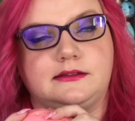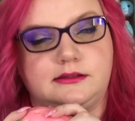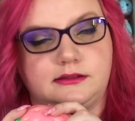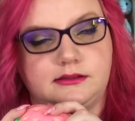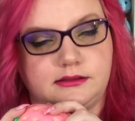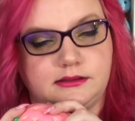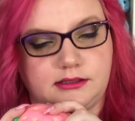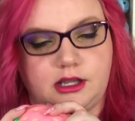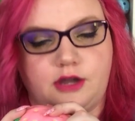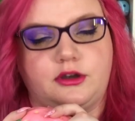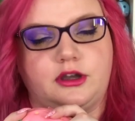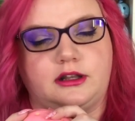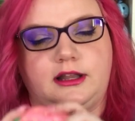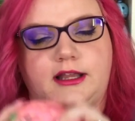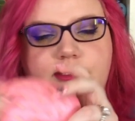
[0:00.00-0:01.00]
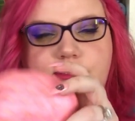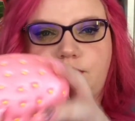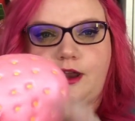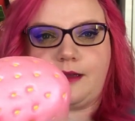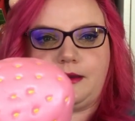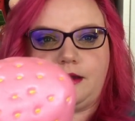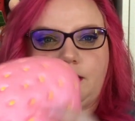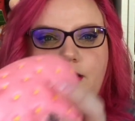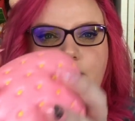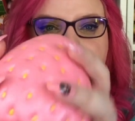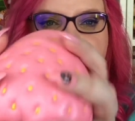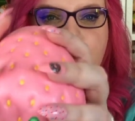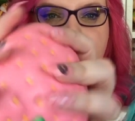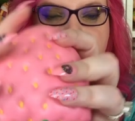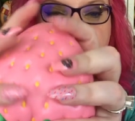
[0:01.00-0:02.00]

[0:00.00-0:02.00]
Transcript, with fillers: so good like strawberry.